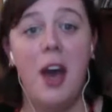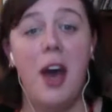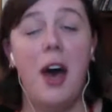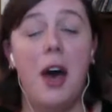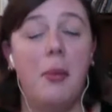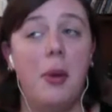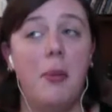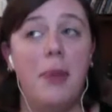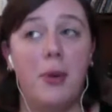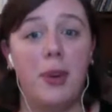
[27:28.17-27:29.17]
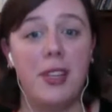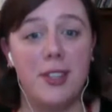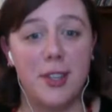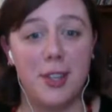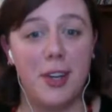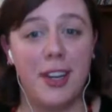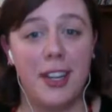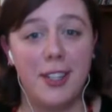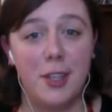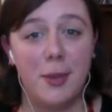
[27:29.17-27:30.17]
But rest assured,
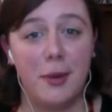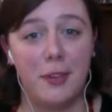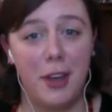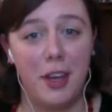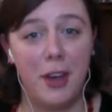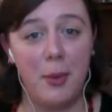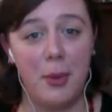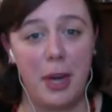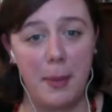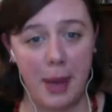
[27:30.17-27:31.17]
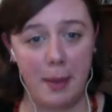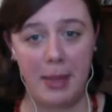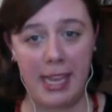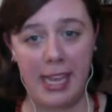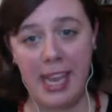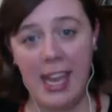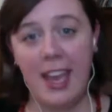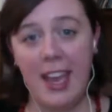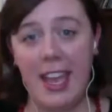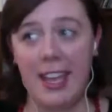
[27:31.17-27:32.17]
it's super fun, pretty poppy,
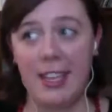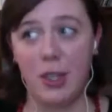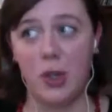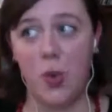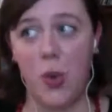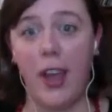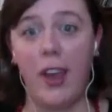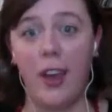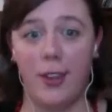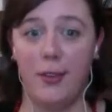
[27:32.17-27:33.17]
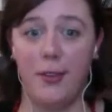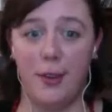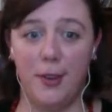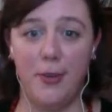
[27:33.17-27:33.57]
and quite colorful.